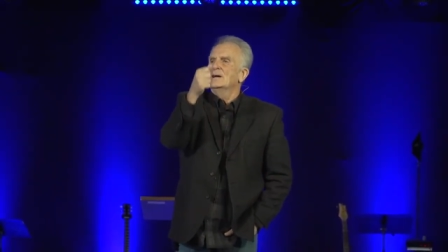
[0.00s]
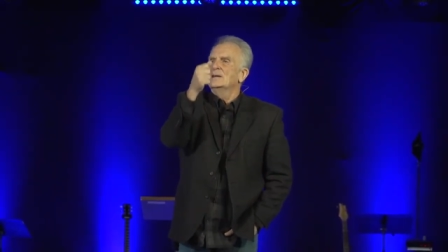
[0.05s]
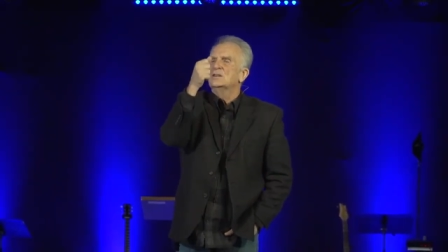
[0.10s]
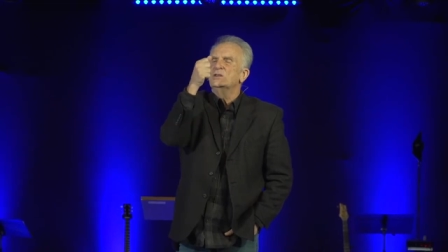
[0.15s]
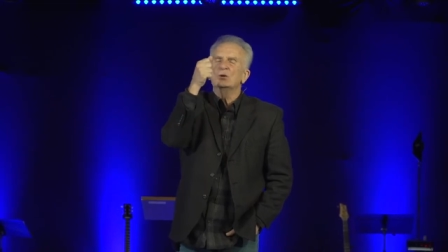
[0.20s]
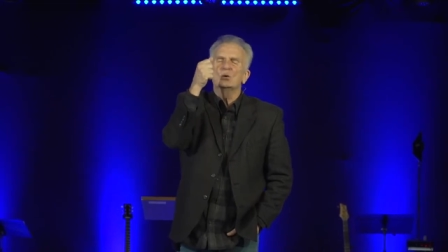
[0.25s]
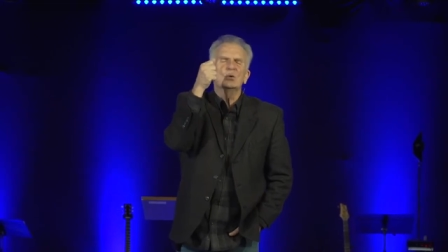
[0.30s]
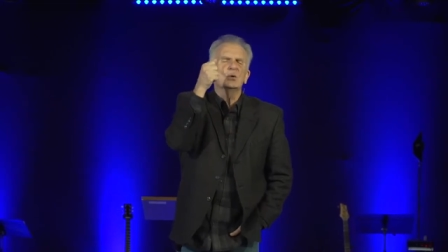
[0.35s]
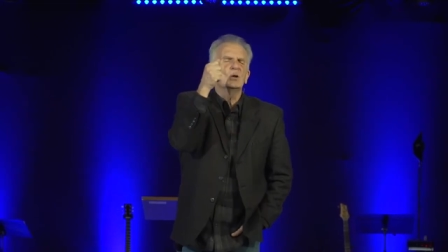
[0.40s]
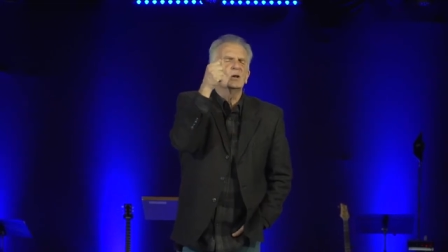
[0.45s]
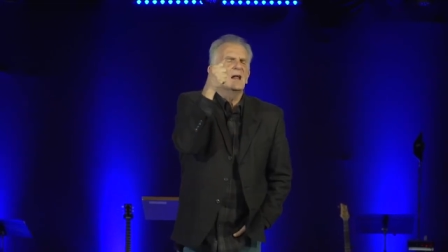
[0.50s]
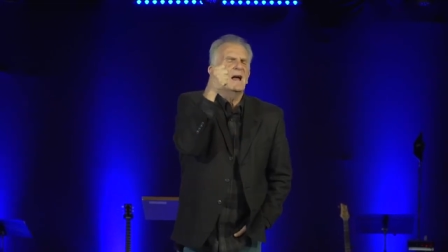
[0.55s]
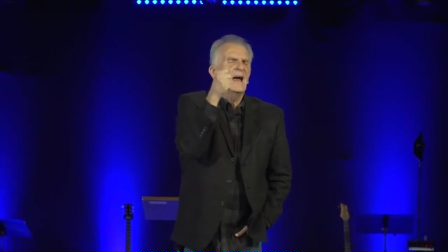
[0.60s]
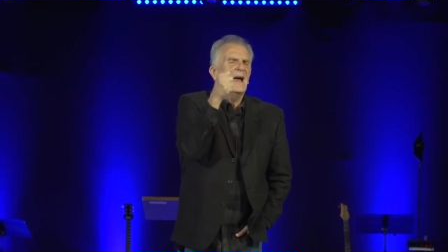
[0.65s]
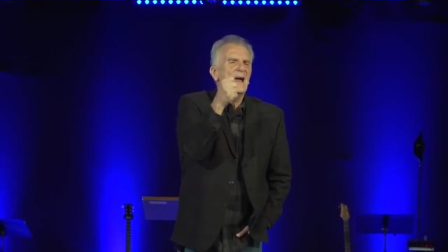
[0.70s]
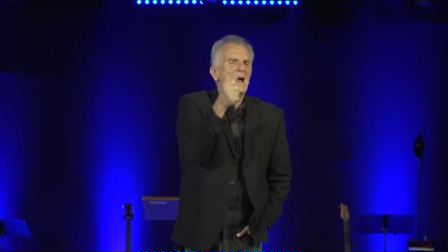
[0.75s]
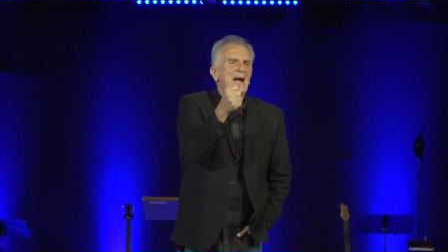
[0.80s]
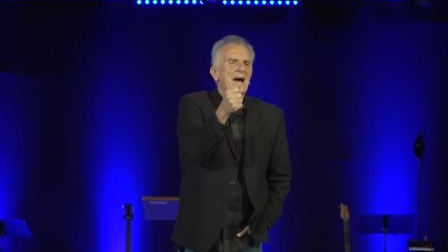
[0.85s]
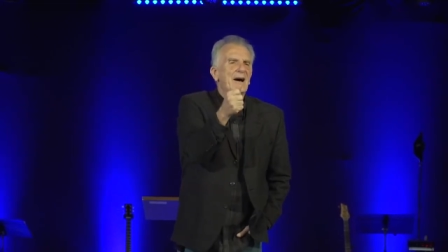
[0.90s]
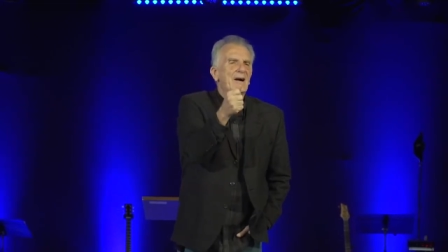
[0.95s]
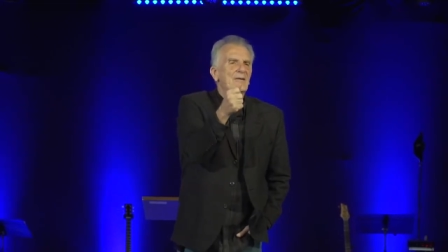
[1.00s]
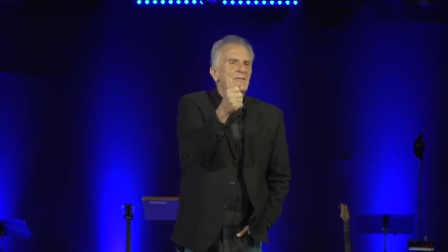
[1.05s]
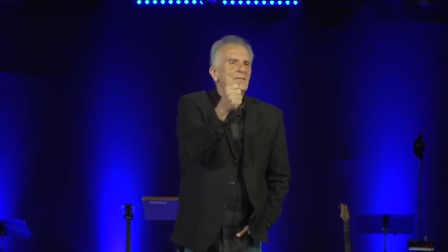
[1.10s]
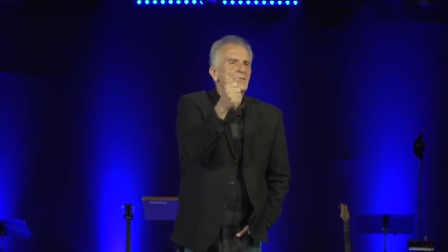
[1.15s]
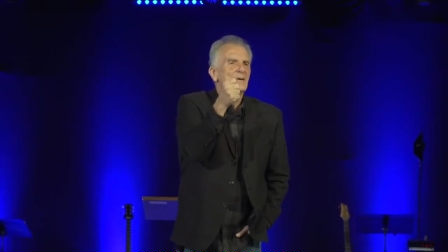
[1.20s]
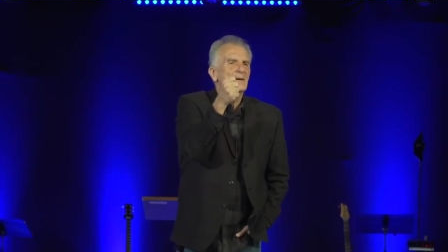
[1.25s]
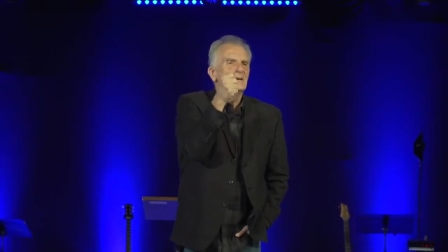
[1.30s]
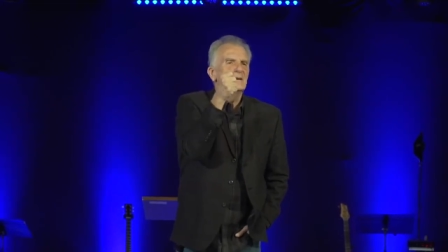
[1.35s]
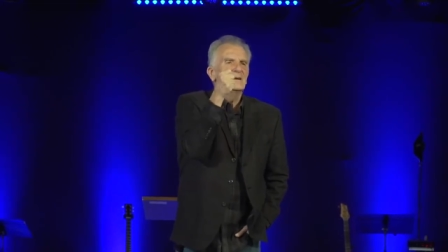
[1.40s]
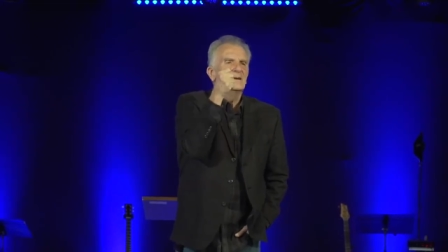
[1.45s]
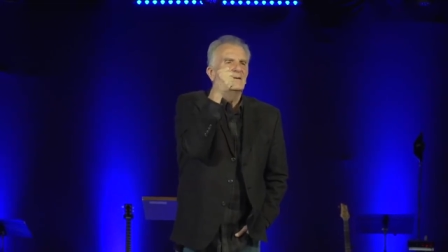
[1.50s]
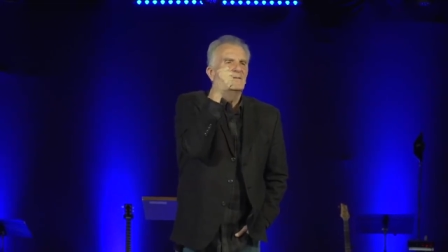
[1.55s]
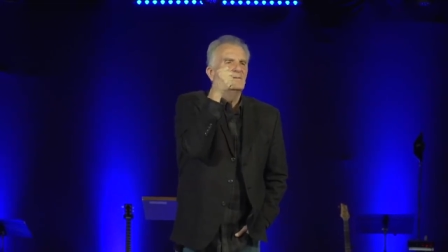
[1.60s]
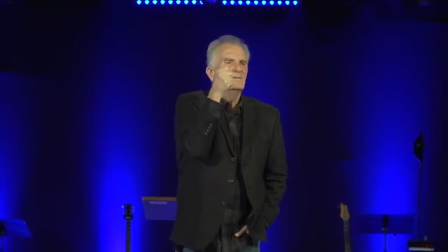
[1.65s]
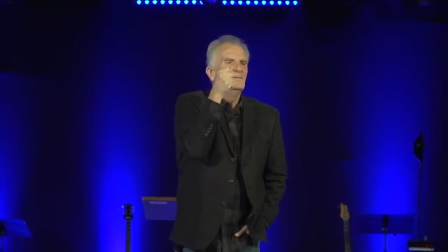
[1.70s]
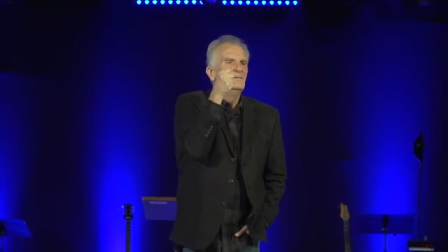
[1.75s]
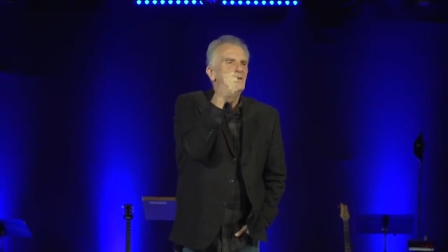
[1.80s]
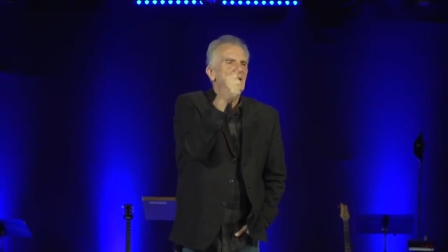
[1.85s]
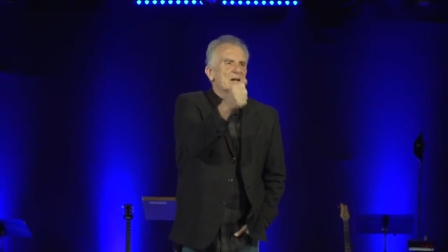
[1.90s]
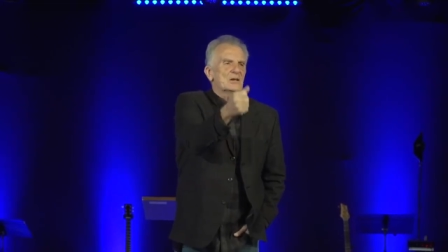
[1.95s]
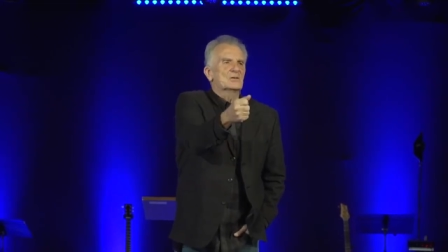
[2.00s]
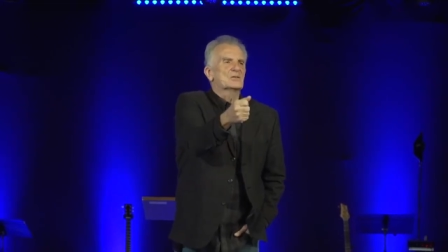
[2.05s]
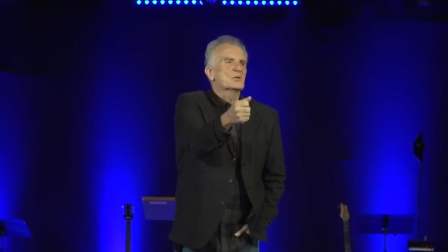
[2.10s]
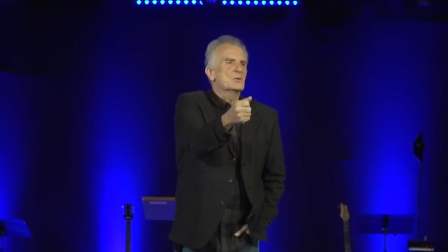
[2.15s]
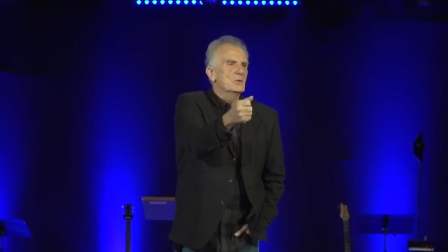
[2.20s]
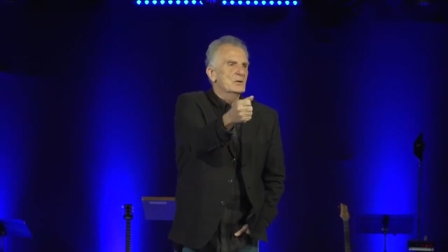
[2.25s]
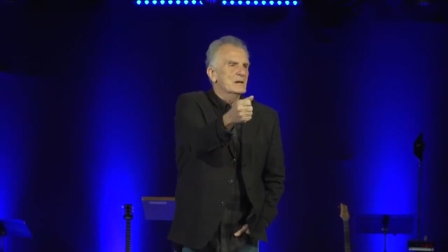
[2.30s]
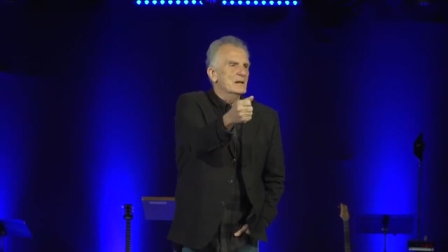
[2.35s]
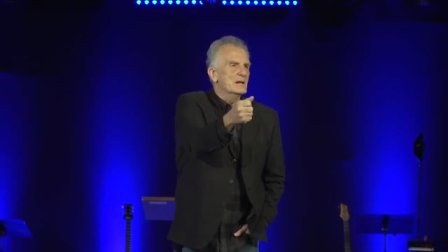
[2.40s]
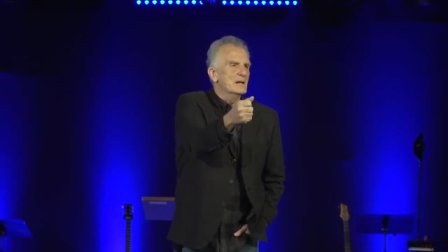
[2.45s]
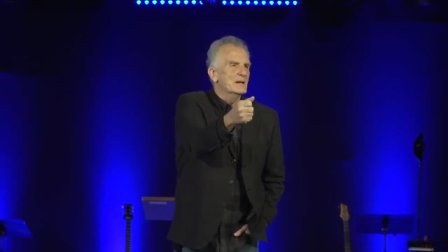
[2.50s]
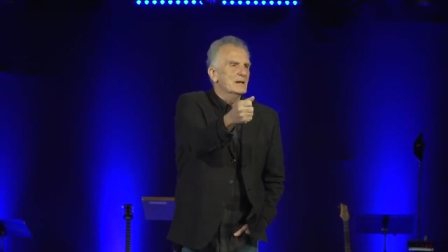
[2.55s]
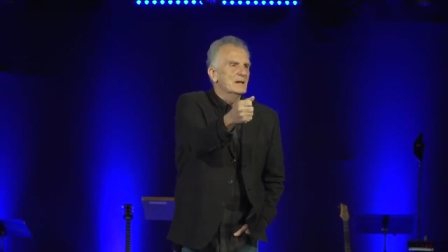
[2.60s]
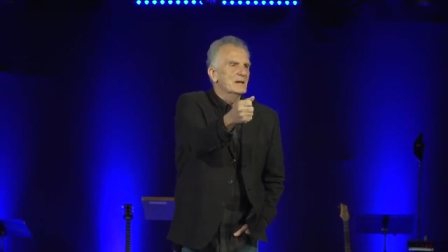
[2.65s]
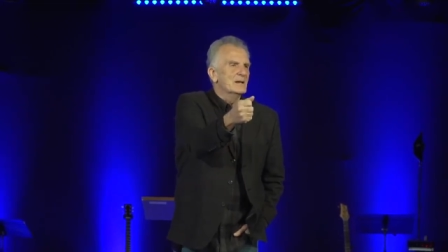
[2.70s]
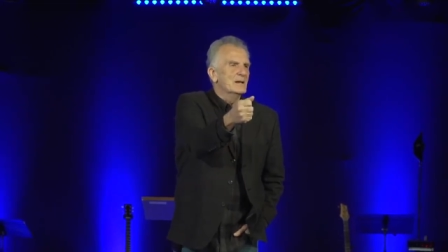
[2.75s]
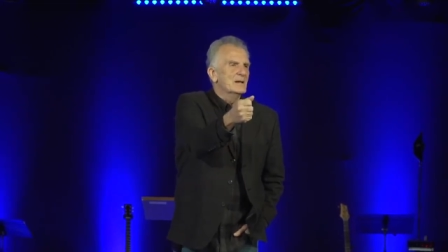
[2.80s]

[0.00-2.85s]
you will have victory.